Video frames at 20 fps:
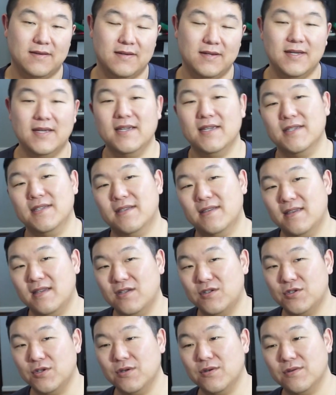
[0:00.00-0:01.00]
Is the
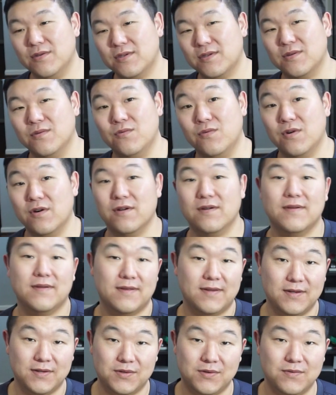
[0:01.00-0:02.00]
juice
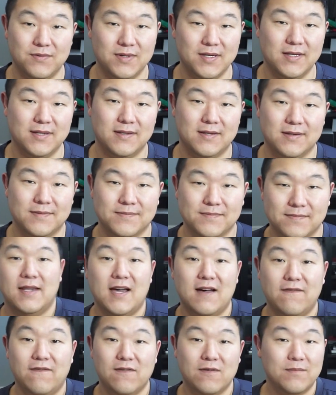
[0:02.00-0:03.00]
worth the squeeze?
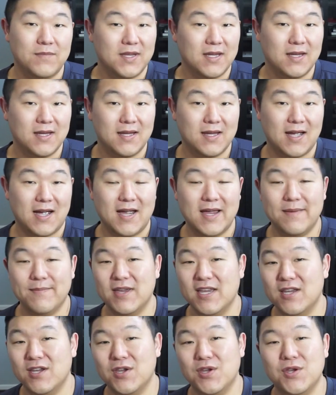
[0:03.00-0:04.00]
Now, for me, I am
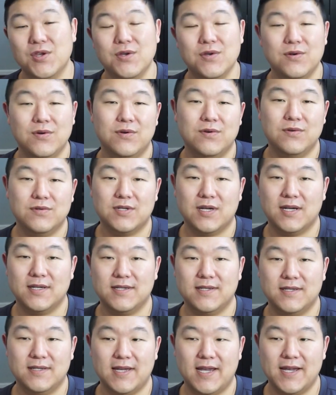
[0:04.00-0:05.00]
a huge
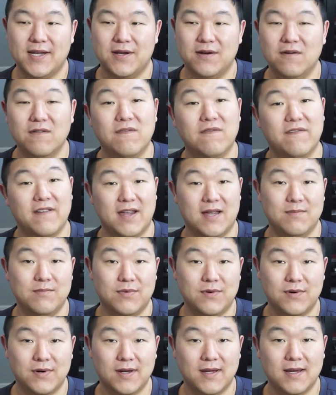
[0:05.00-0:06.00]
Seiko
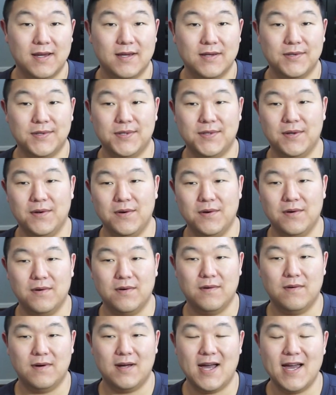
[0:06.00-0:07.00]
fanboy,
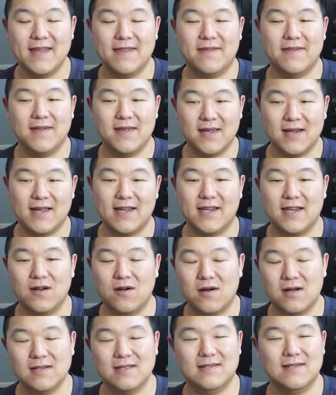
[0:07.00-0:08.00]
so I think I can
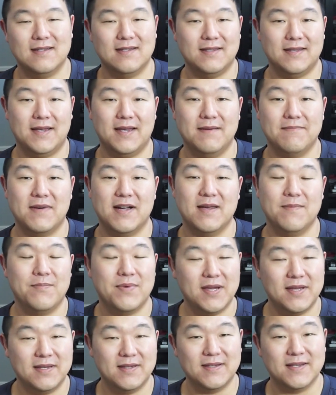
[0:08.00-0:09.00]
honestly say my
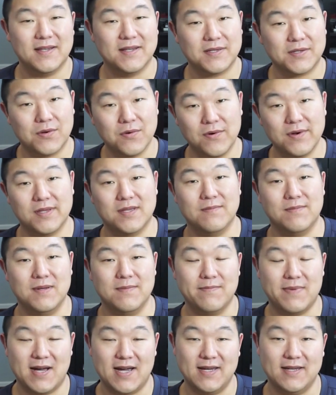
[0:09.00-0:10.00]
opinion is going to be
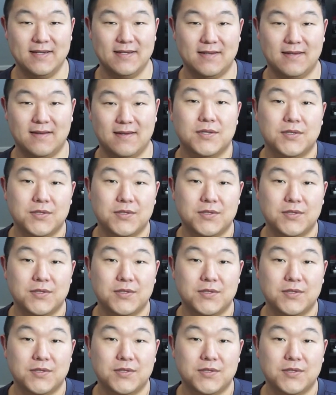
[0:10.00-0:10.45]
biased.